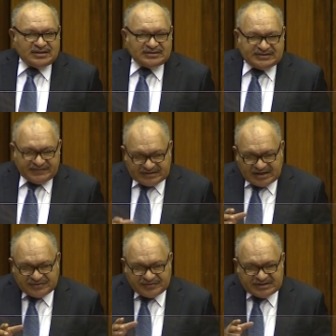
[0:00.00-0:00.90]
Chief
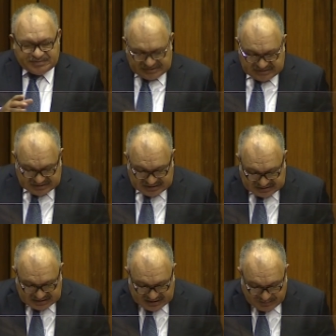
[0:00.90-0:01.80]
Secretary's position
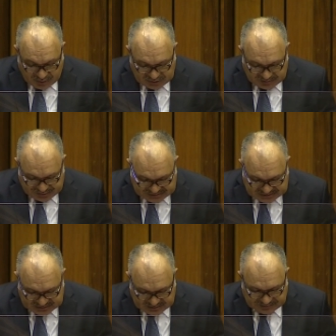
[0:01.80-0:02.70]
is an important
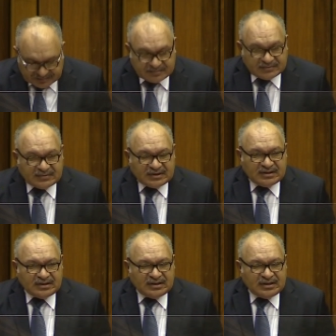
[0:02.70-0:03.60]
position.
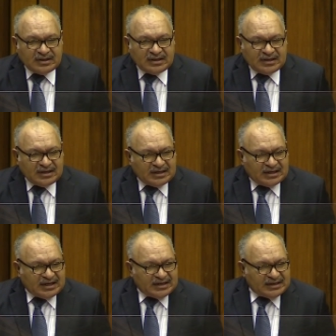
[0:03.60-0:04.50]
And
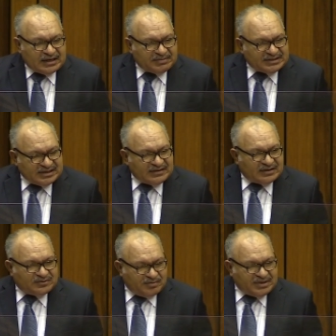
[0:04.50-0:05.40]
again, let me say
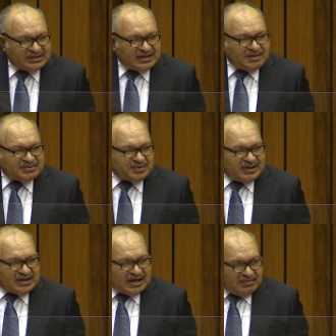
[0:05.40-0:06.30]
that too many times
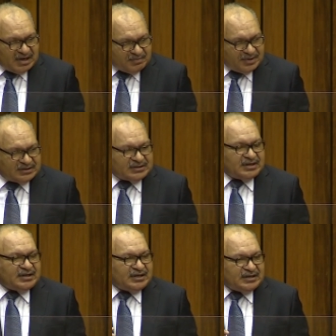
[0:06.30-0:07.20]
we come up with
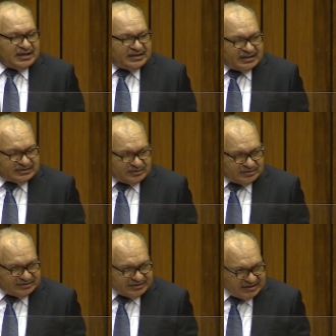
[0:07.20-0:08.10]
ideas
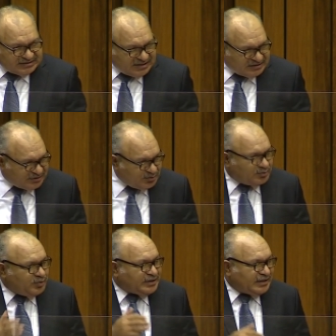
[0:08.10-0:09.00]
to change things too
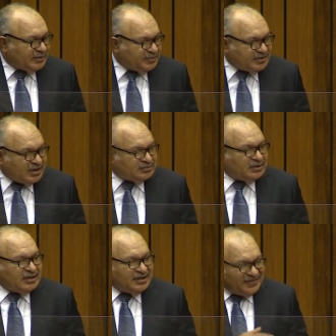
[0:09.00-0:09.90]
quickly without
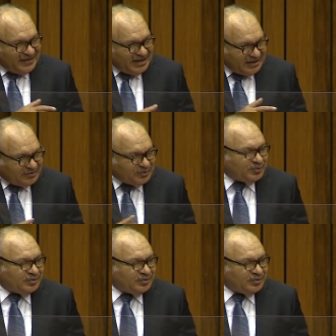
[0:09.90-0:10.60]
thinking it through.